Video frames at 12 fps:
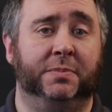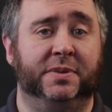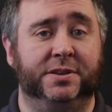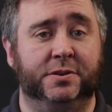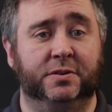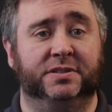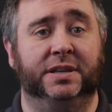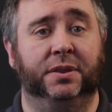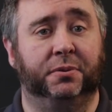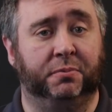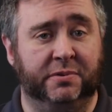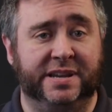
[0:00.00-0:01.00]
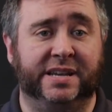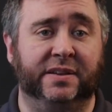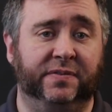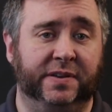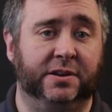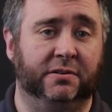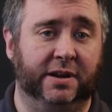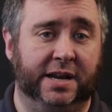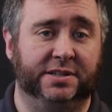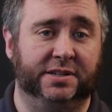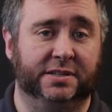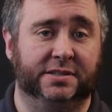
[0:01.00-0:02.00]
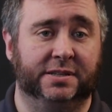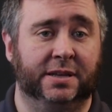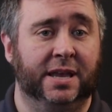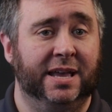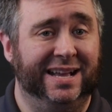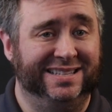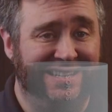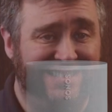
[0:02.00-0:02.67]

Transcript: can be used in 3 configurations, as